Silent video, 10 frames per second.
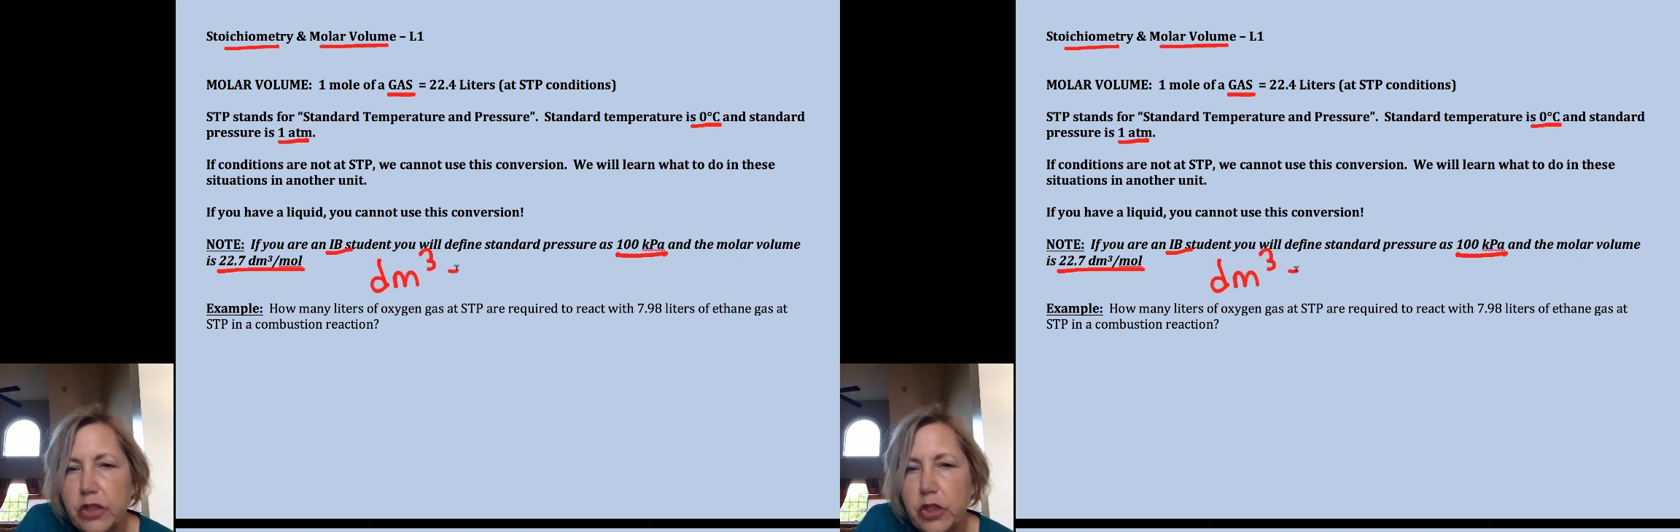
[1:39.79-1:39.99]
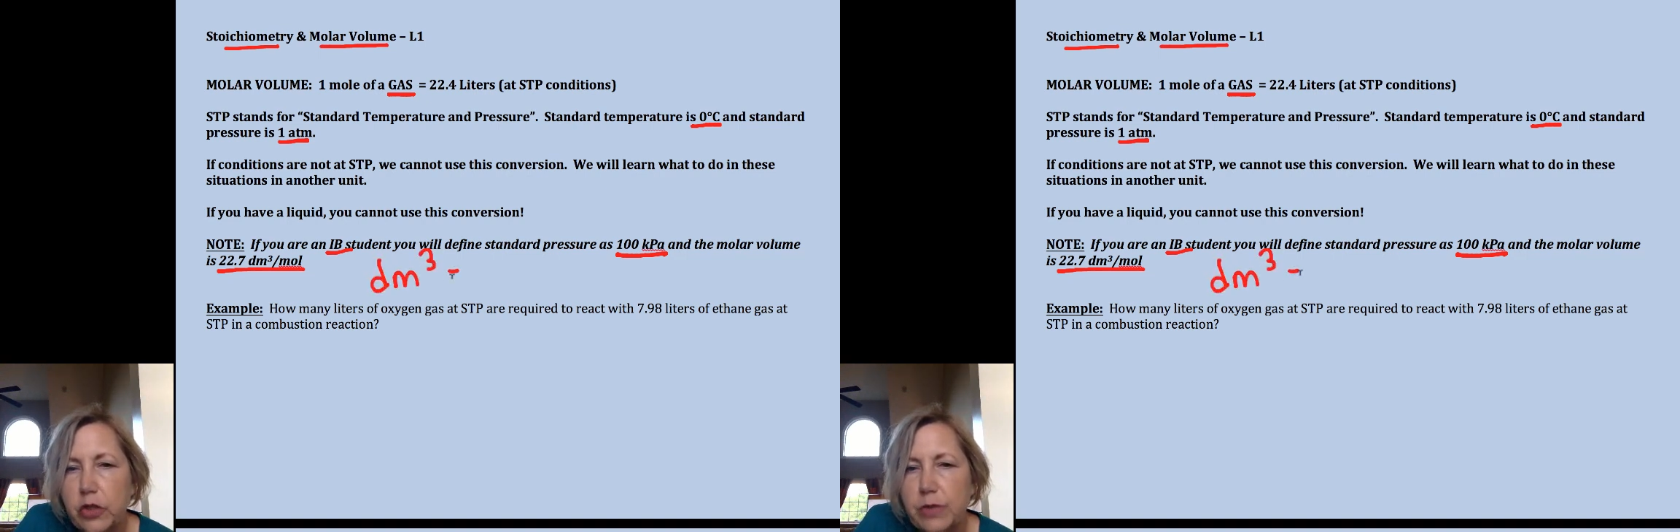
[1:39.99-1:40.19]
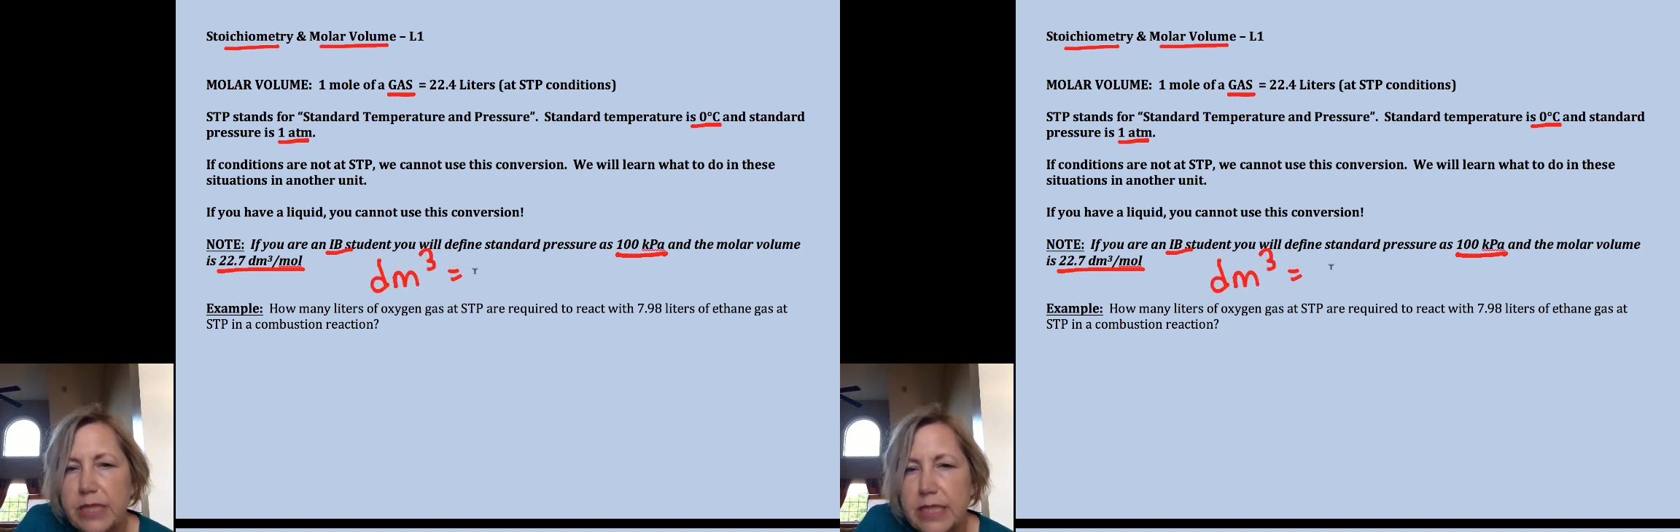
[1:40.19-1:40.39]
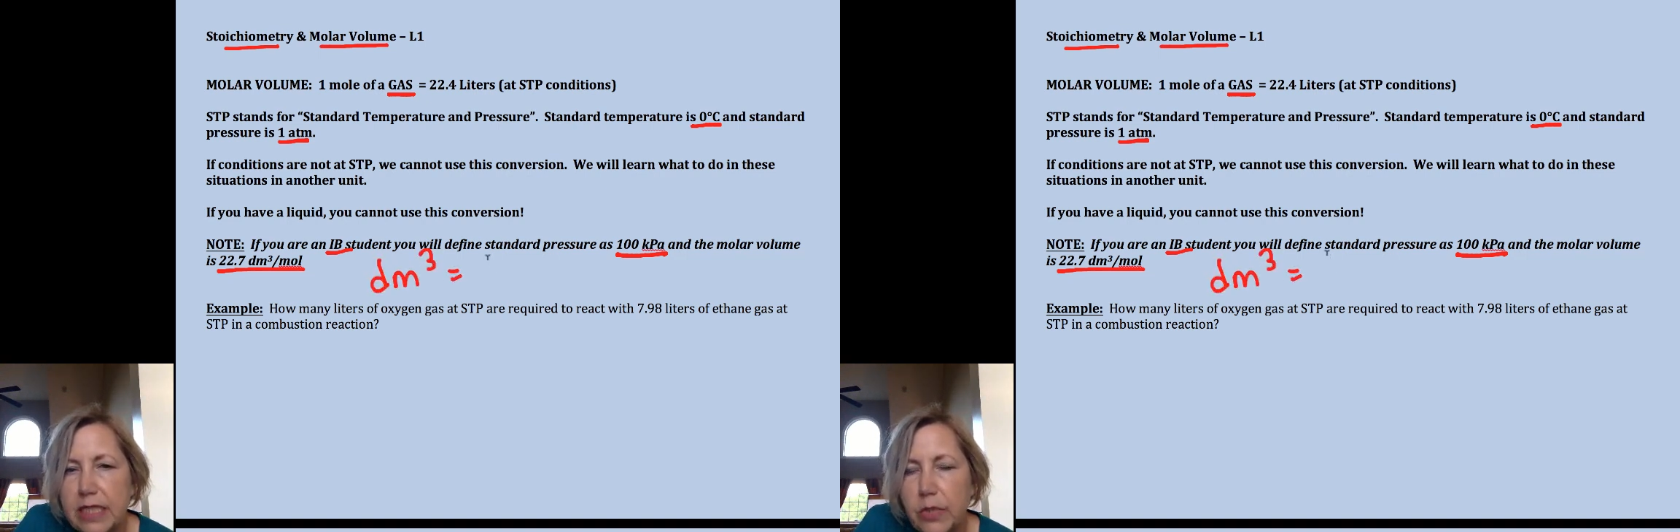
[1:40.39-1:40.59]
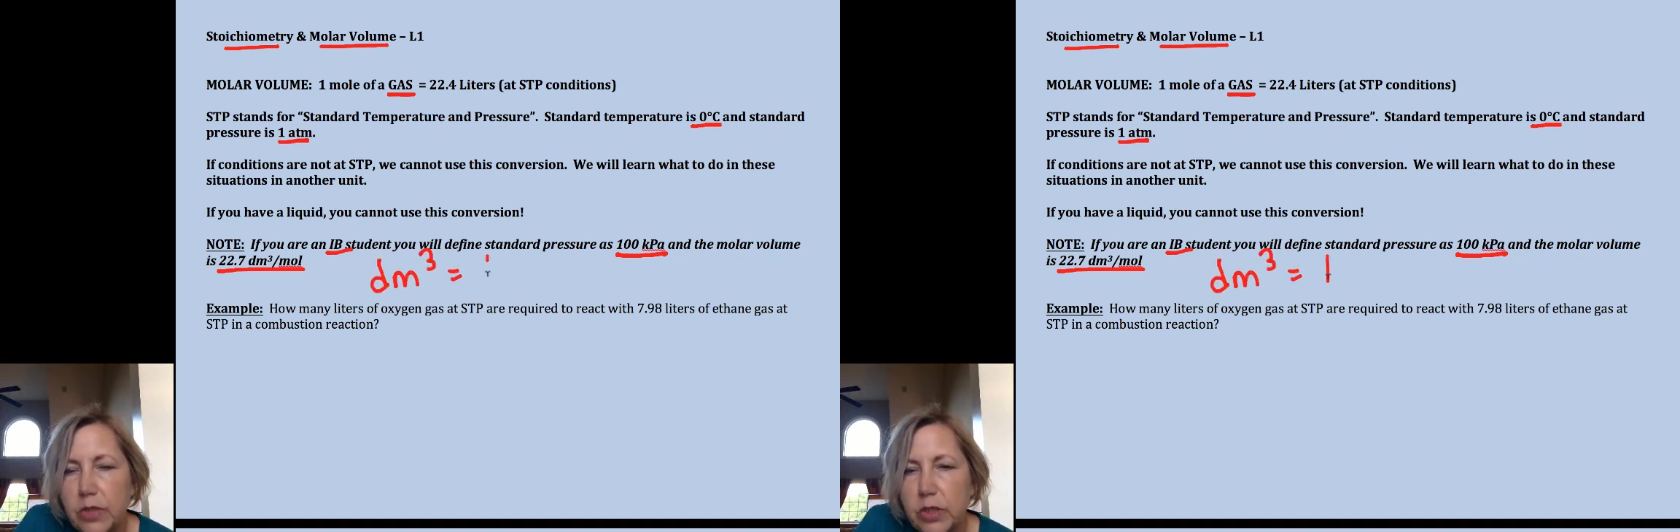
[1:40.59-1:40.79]
cubed is
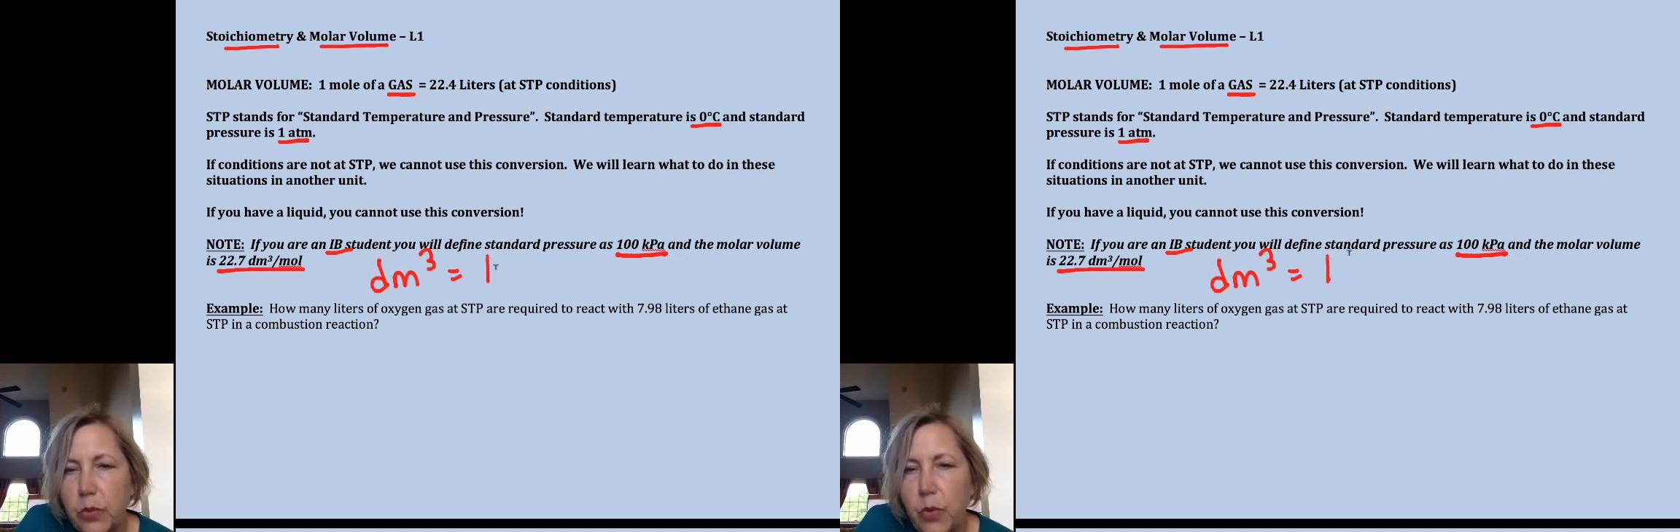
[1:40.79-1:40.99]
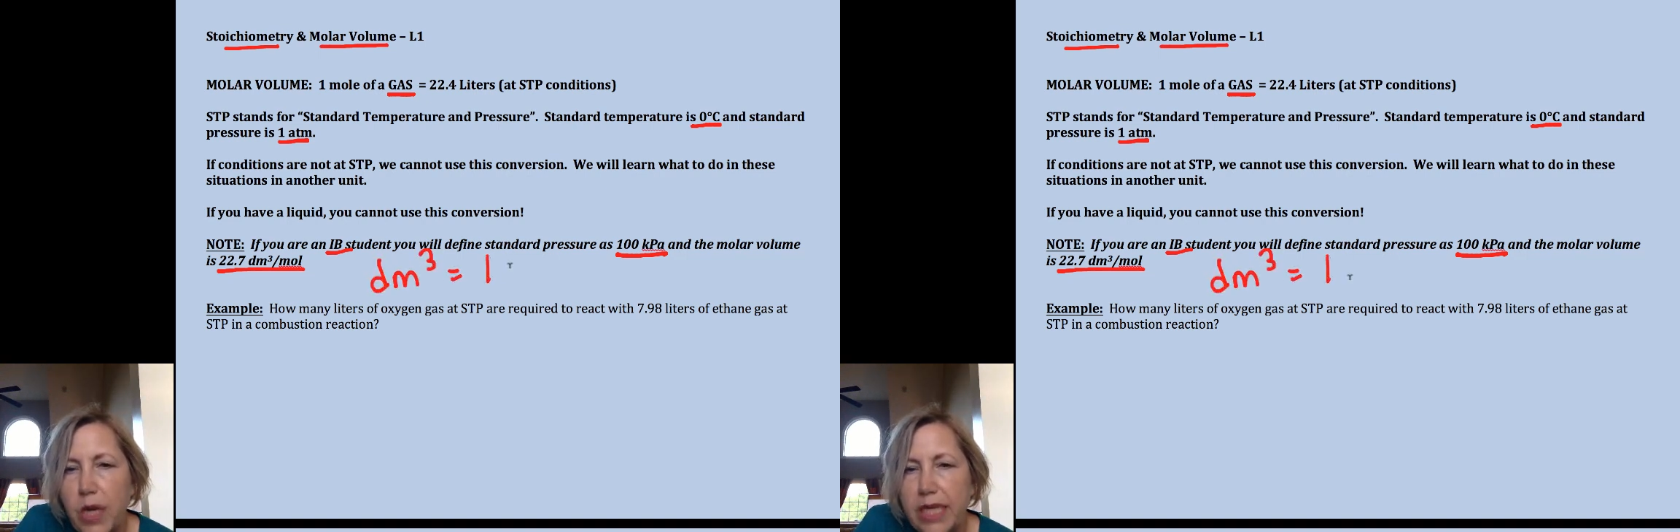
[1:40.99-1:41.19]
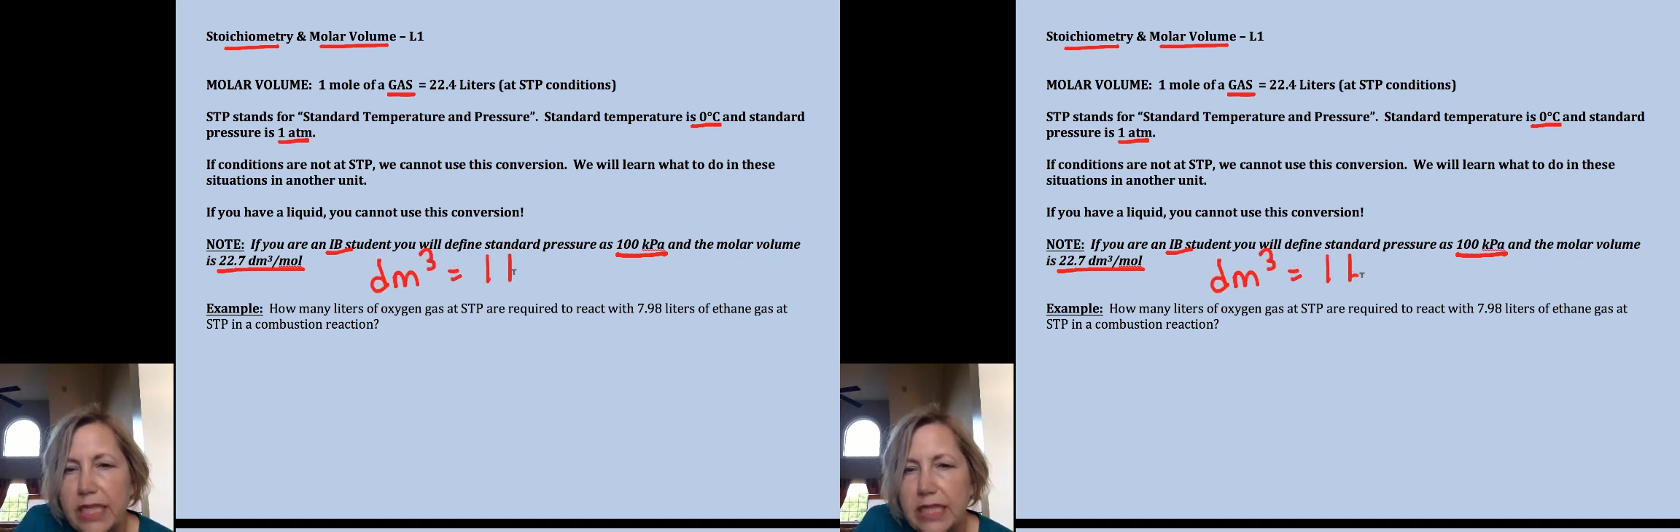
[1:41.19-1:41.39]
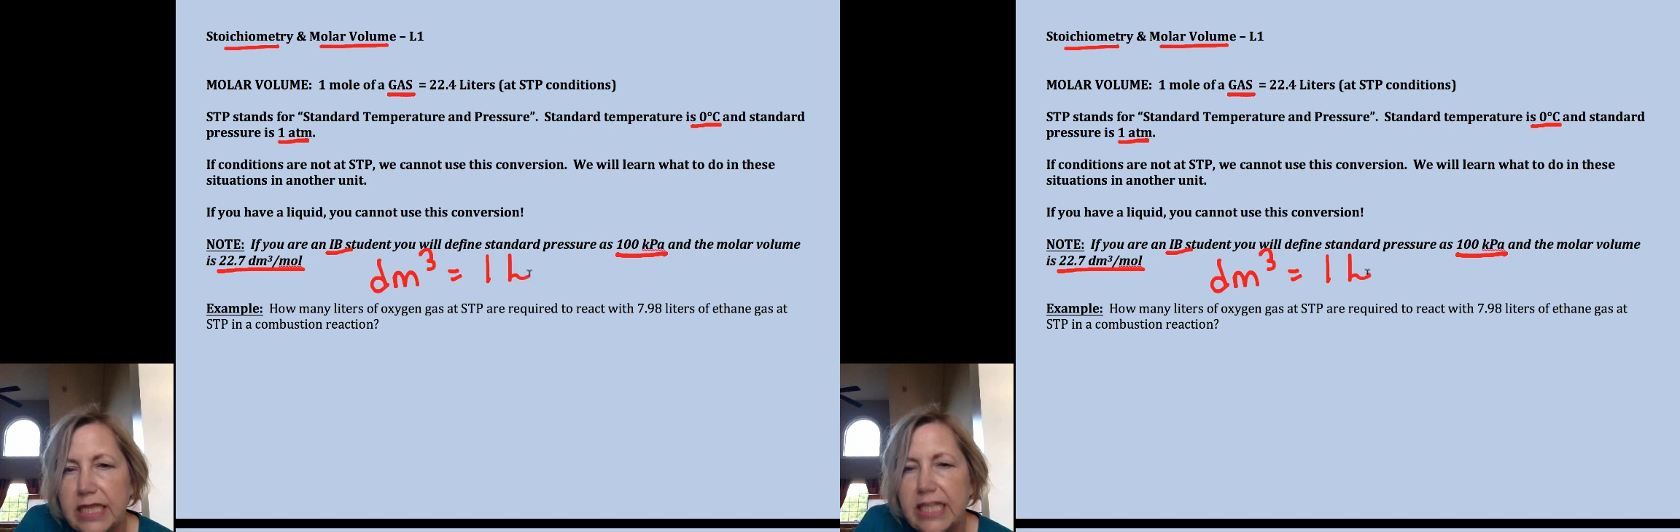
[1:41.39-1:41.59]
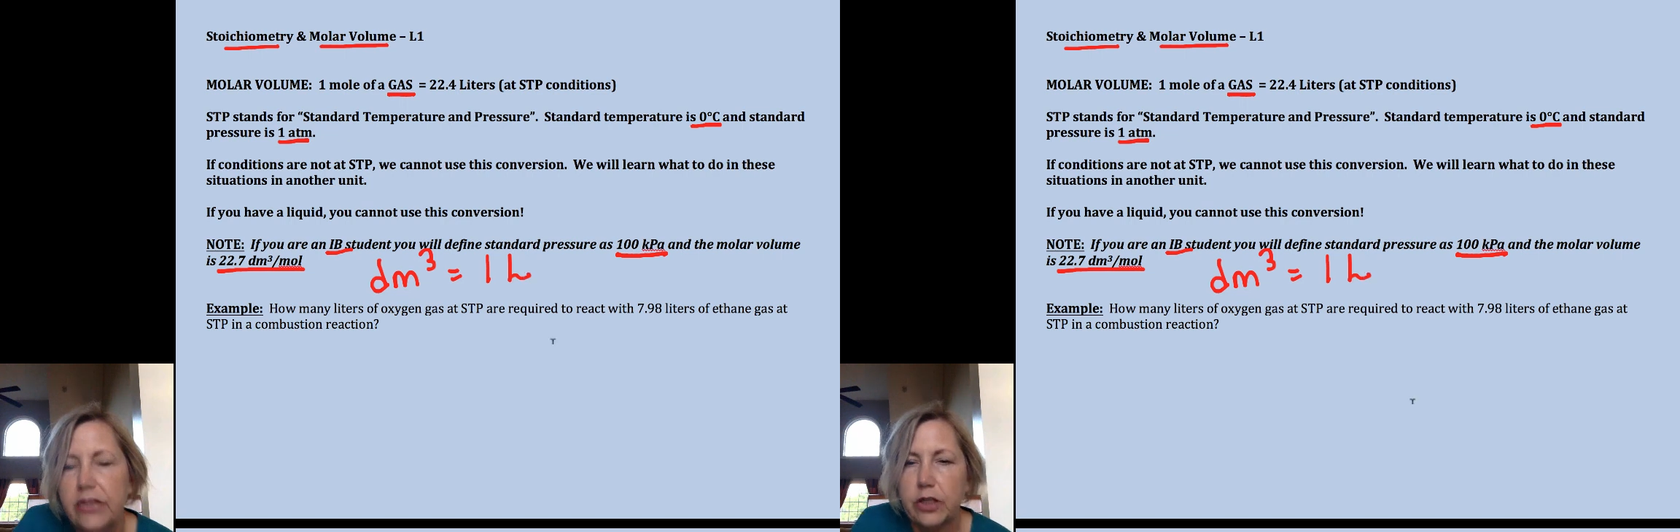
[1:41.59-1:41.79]
equal to one
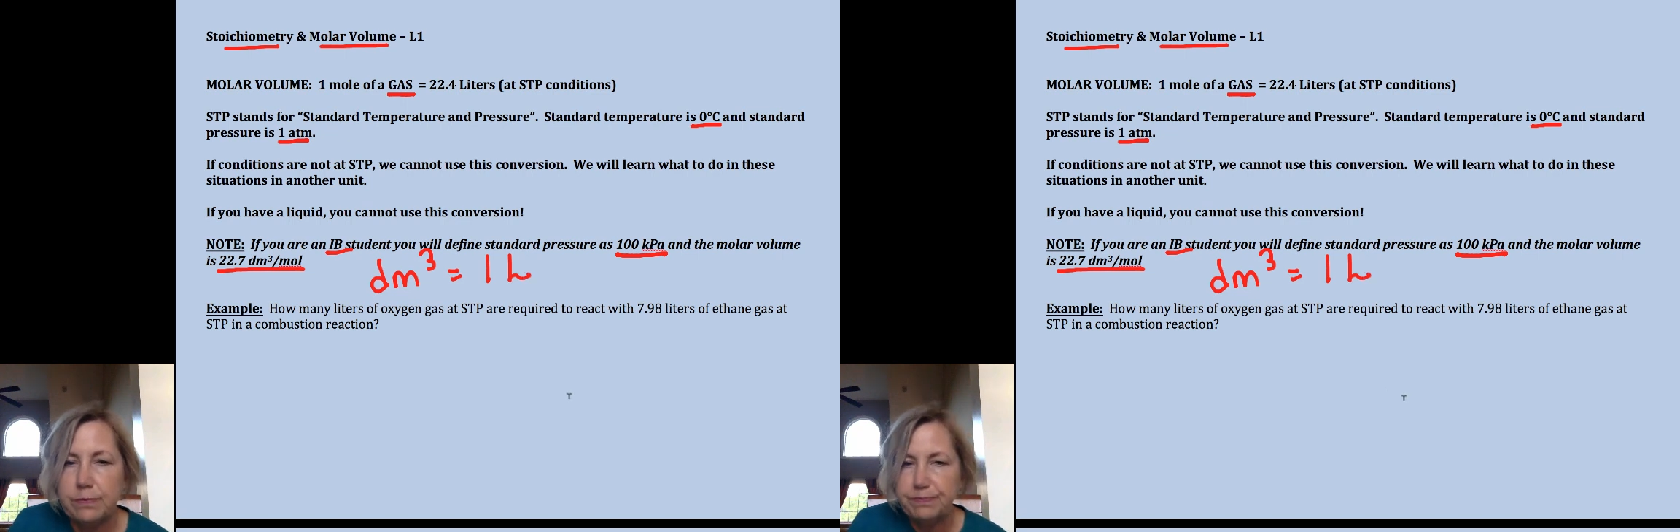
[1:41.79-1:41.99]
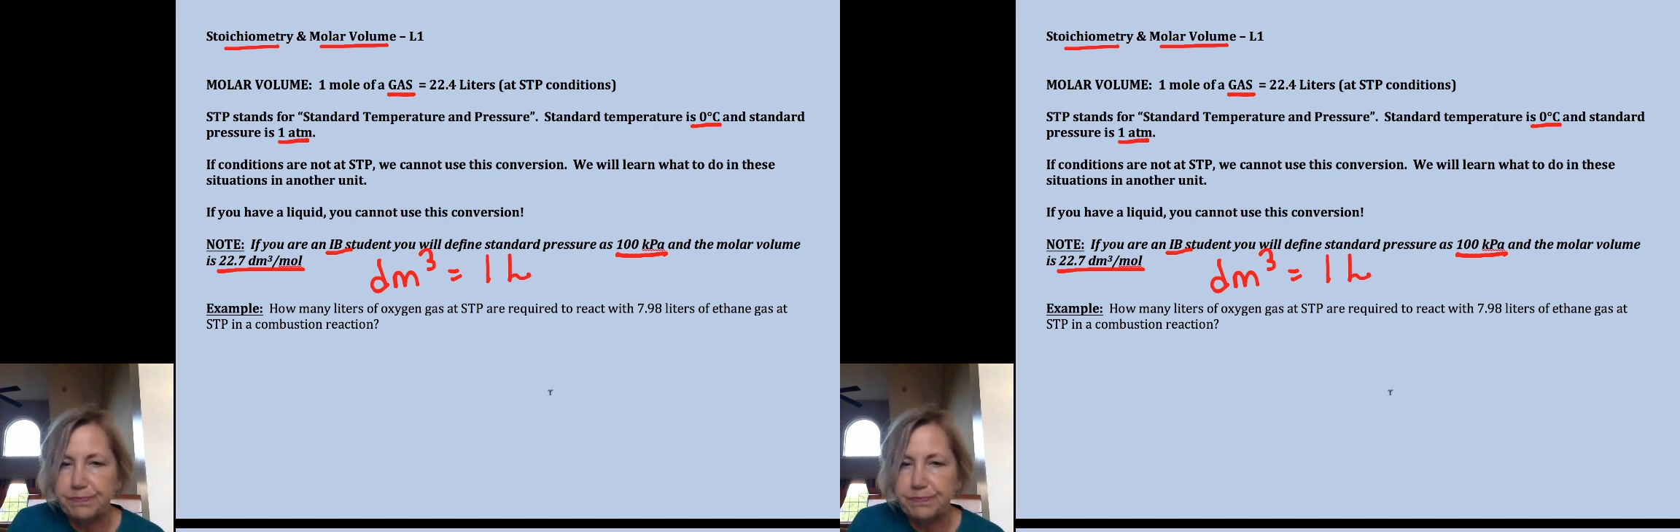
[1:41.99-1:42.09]
liter.